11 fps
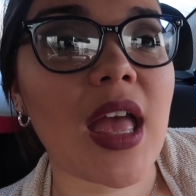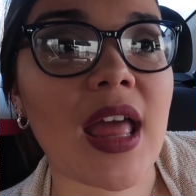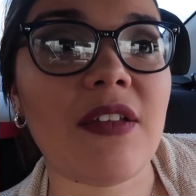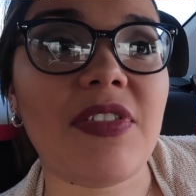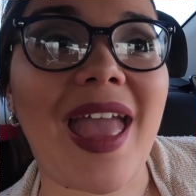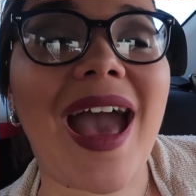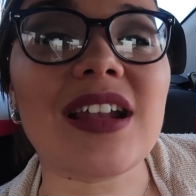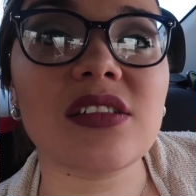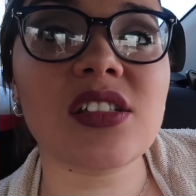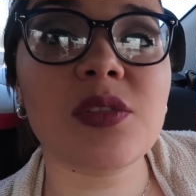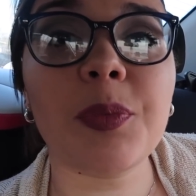and if they had
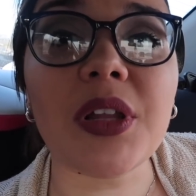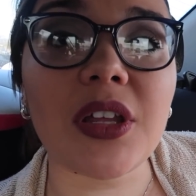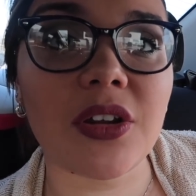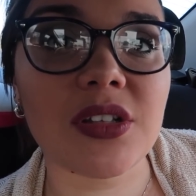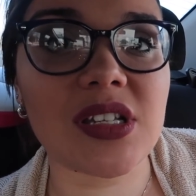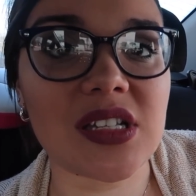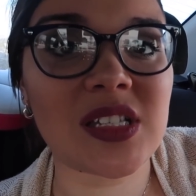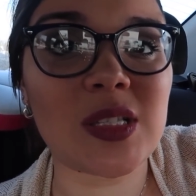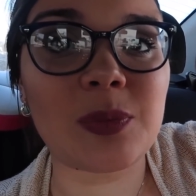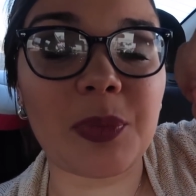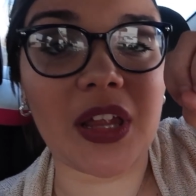a splitter to
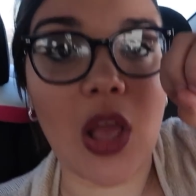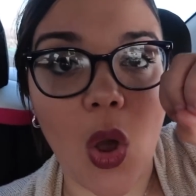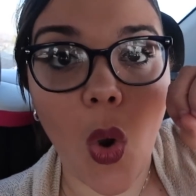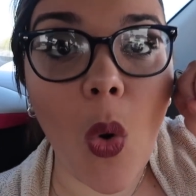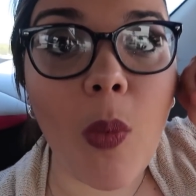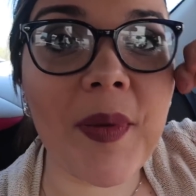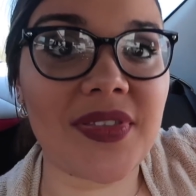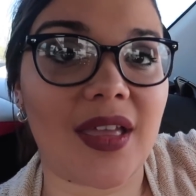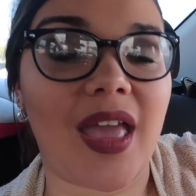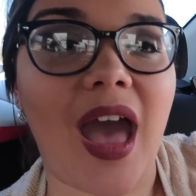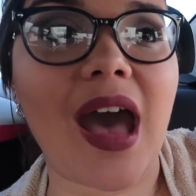split open
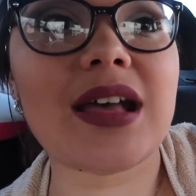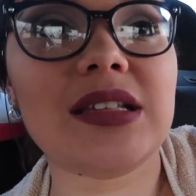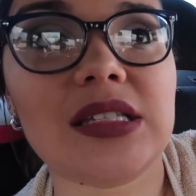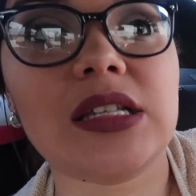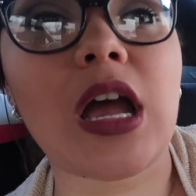the cast,